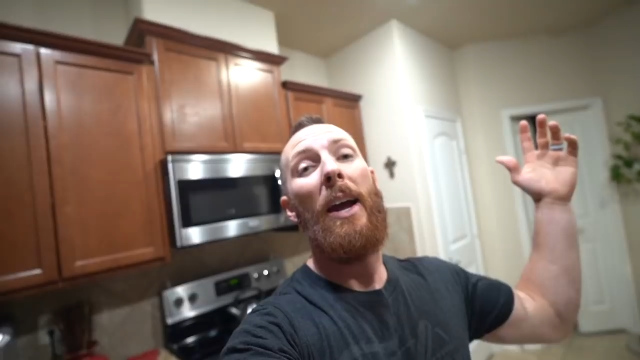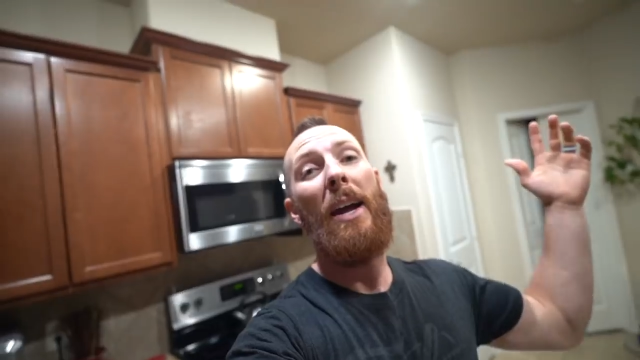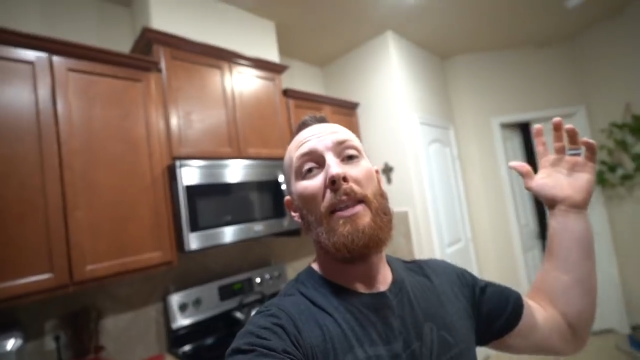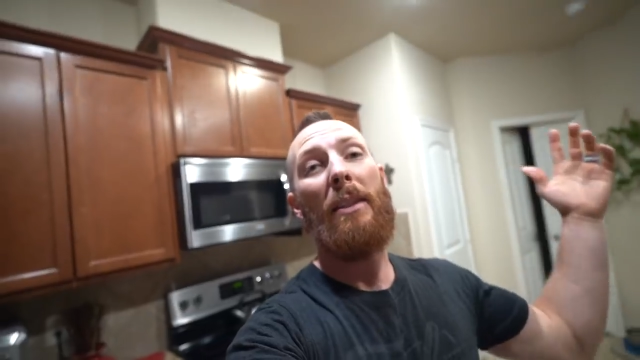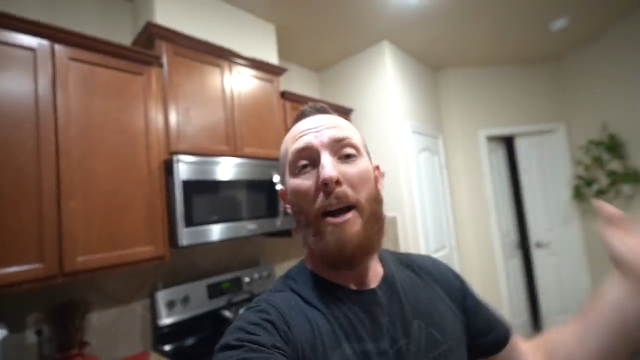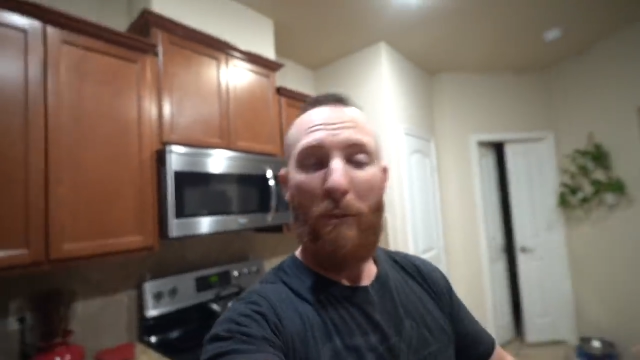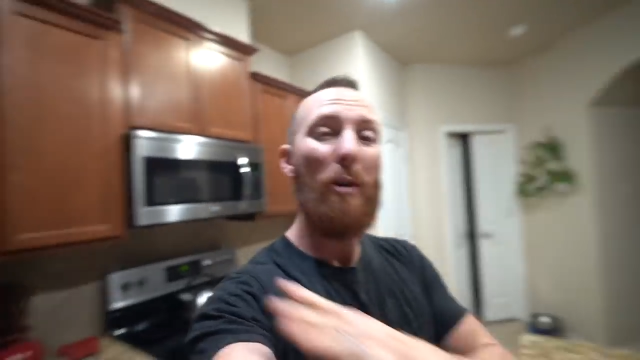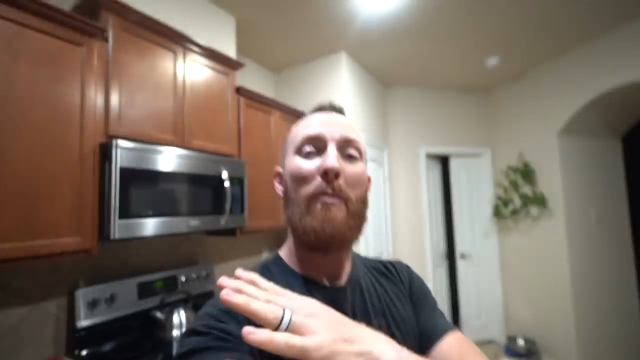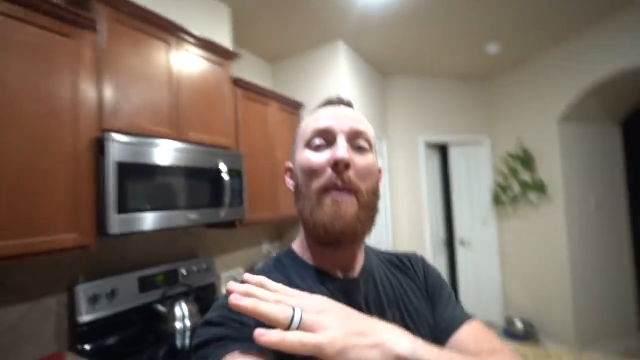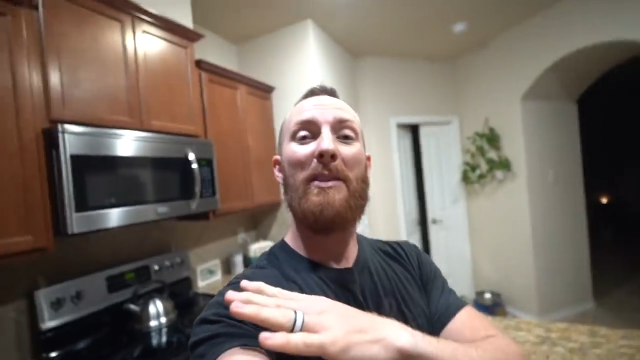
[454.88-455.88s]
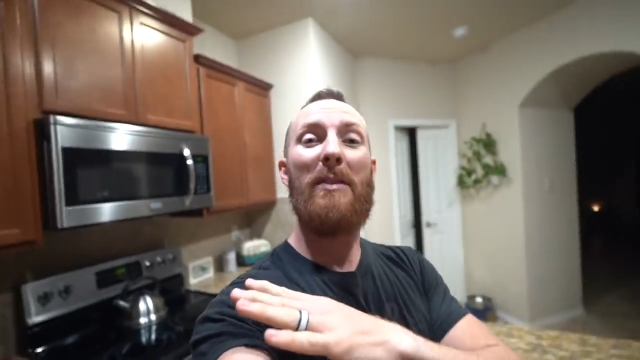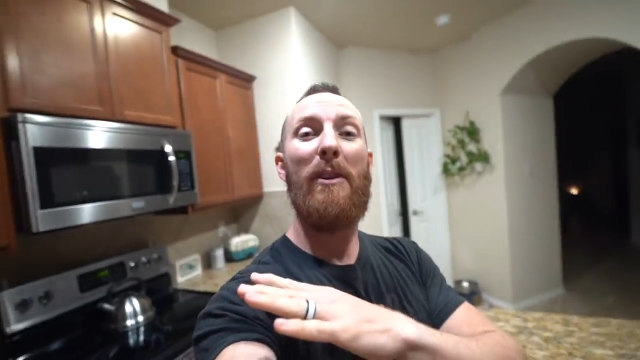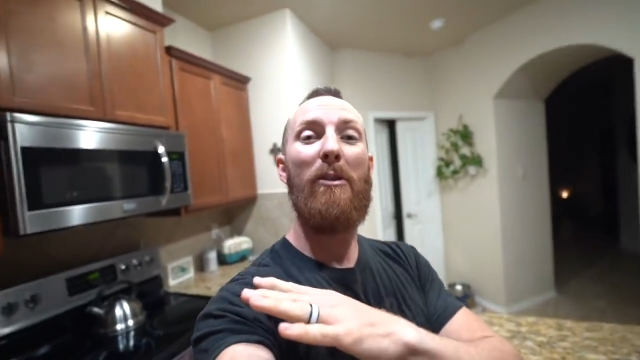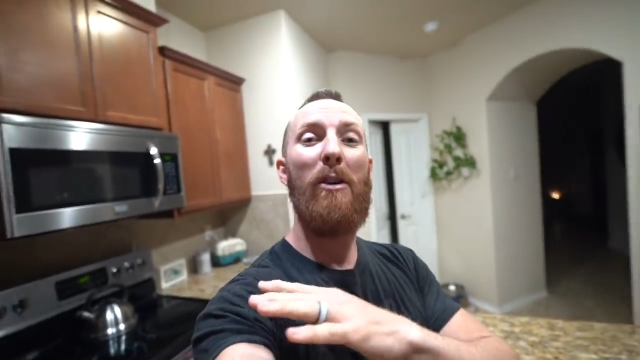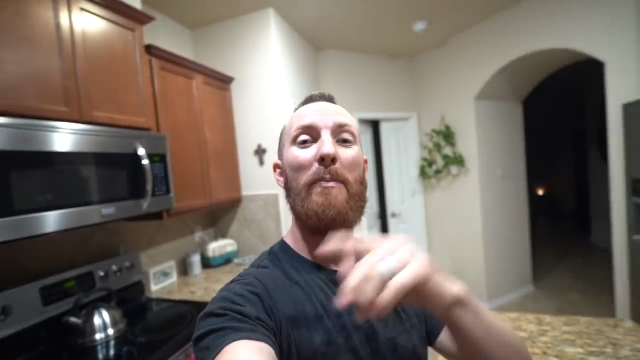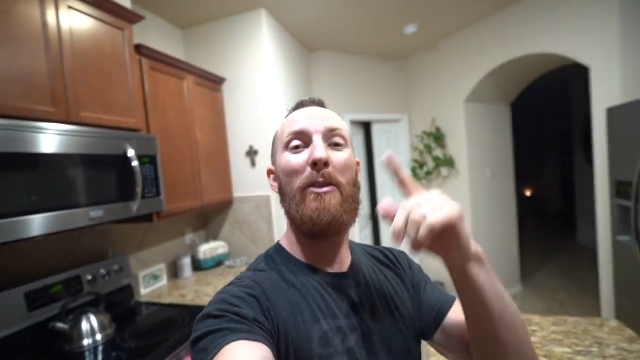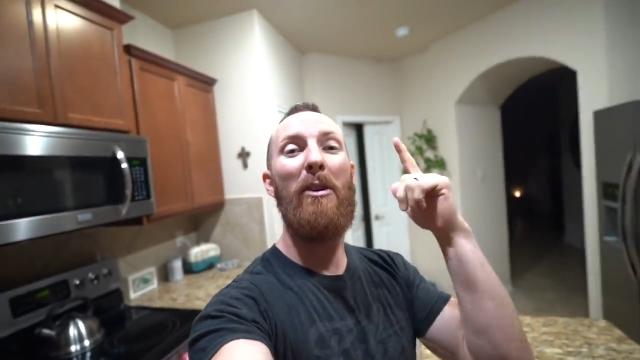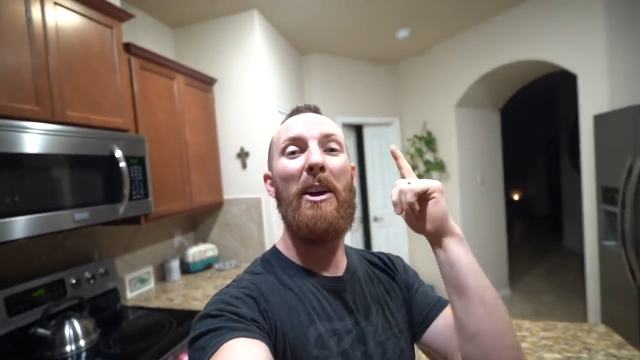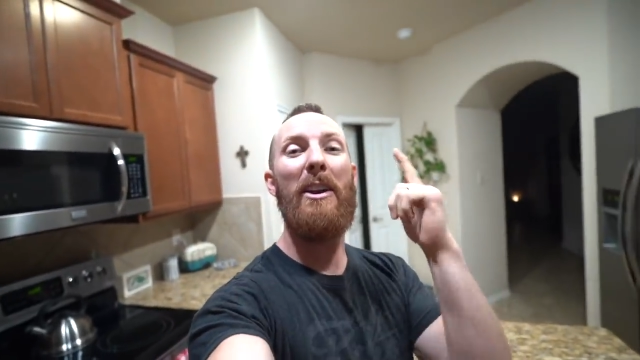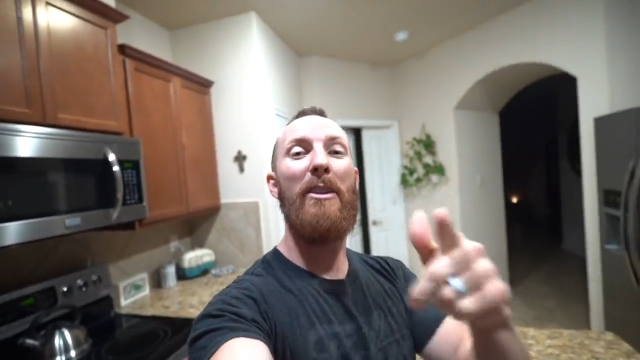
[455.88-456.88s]
And that really wraps this video up,
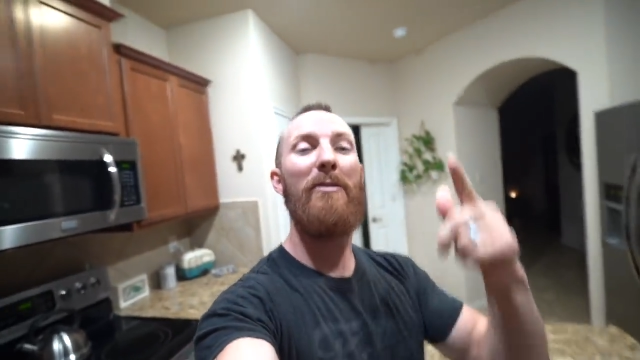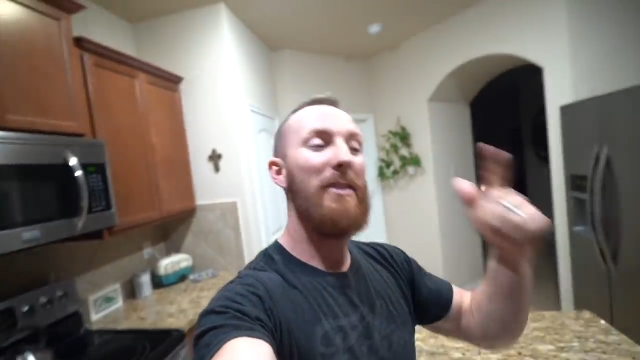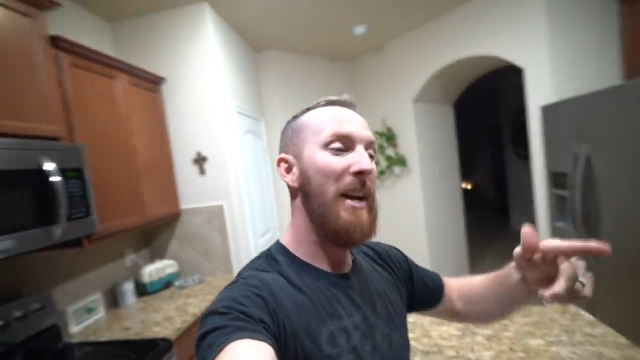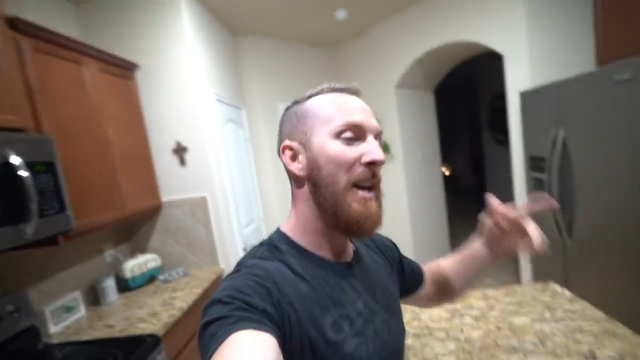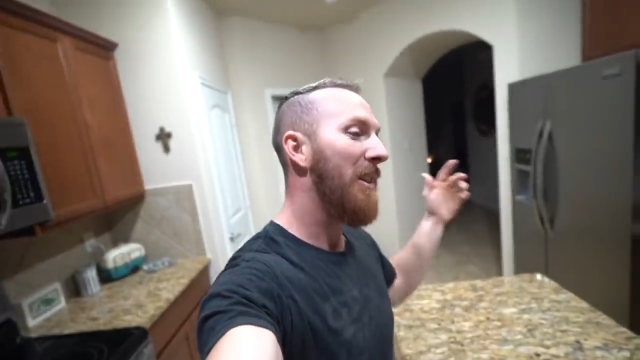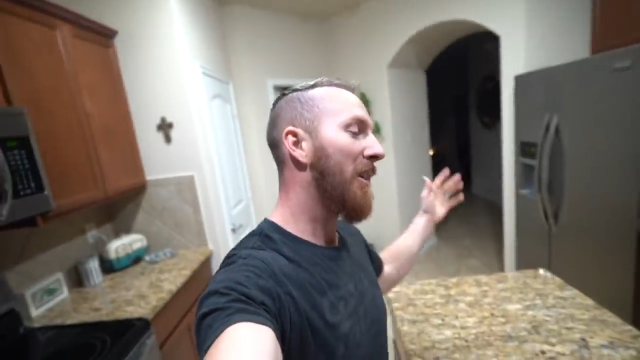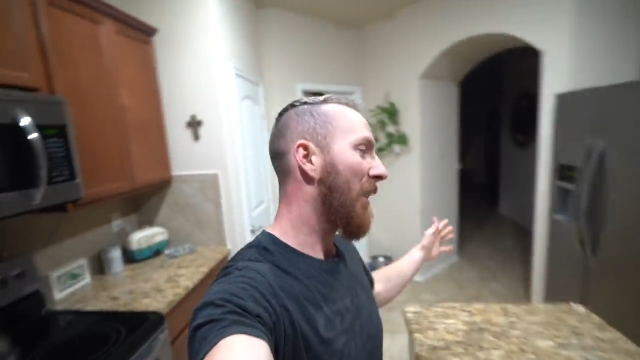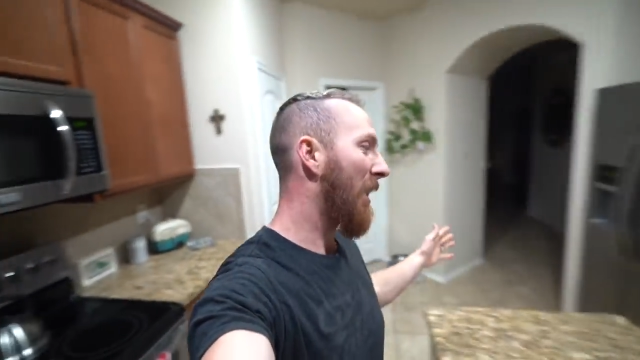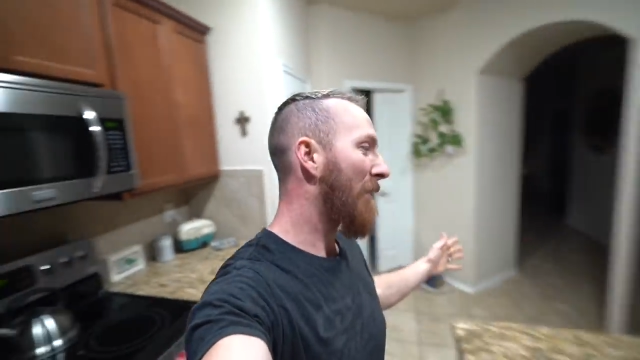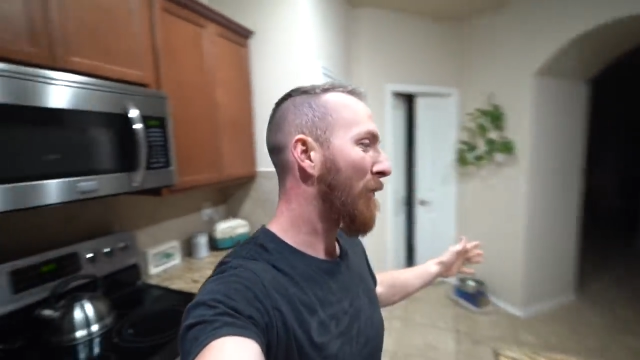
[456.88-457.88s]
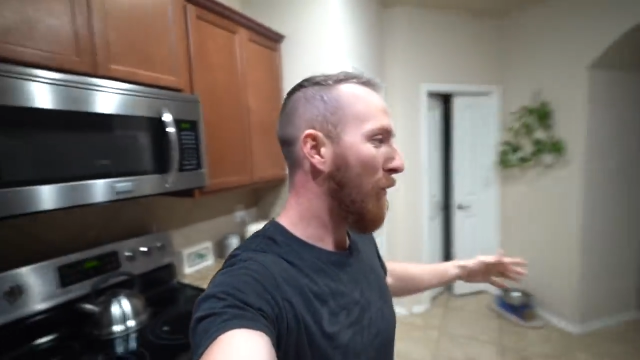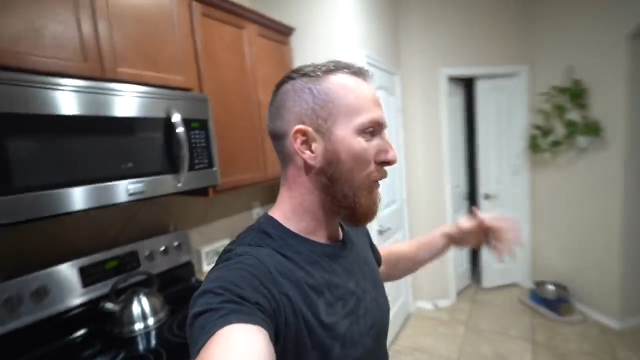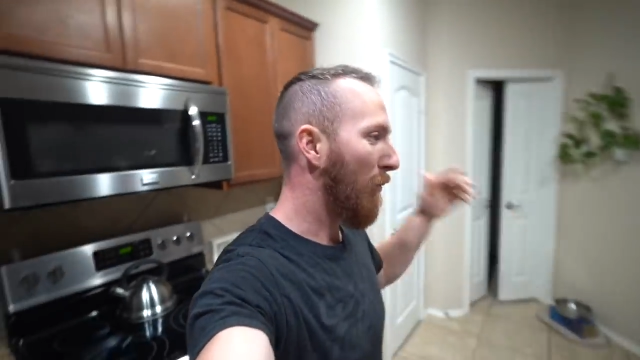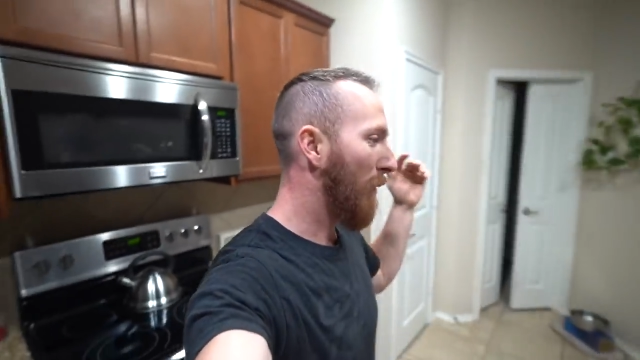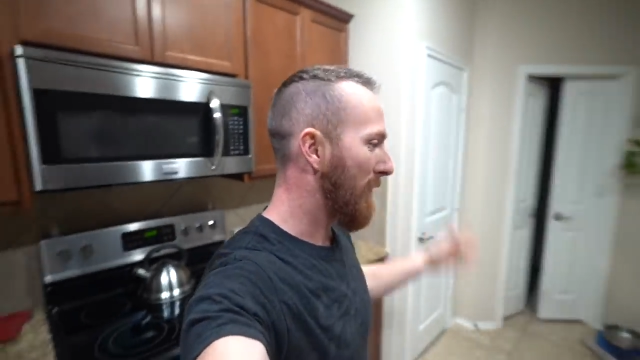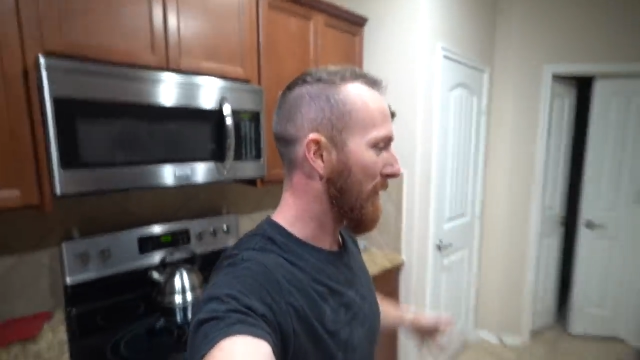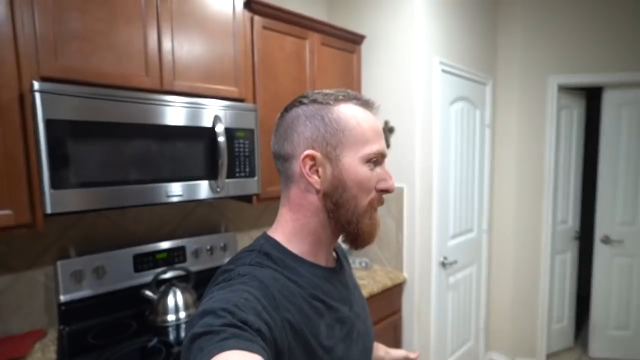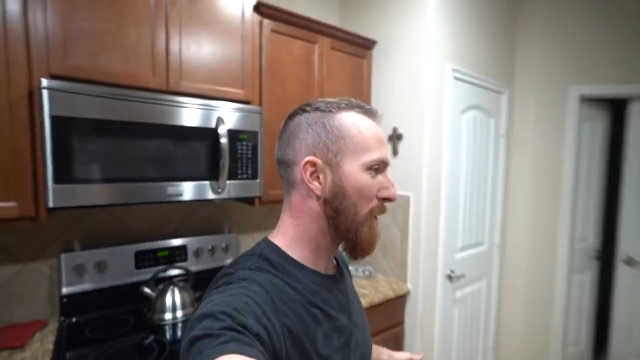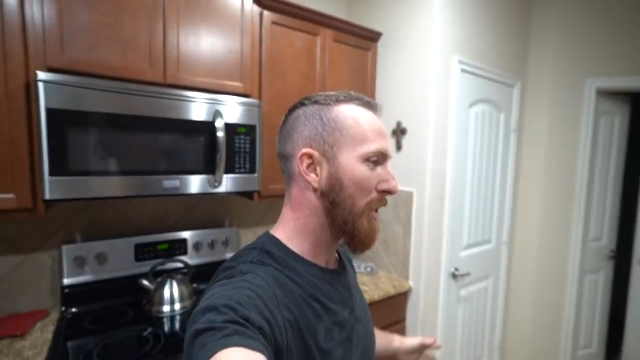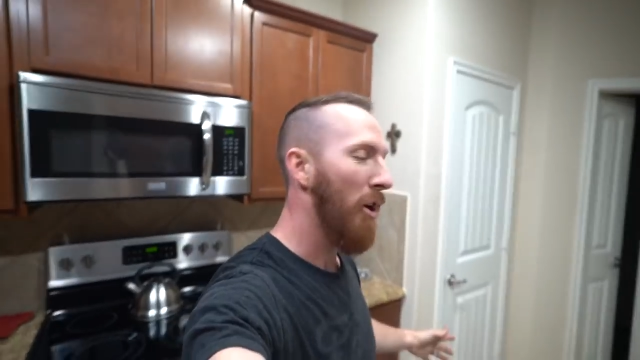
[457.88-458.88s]
y'all. Another day in the life with Westin Smith.